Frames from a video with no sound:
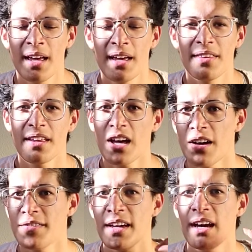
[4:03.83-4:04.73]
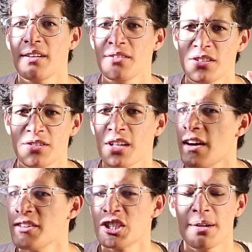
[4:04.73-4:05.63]
The coffee shop.
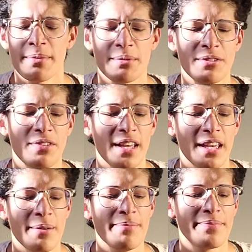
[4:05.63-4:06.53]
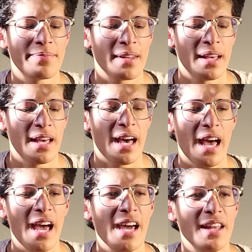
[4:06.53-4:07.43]
I went to Flying M. I
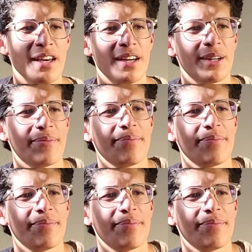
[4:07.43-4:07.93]
had a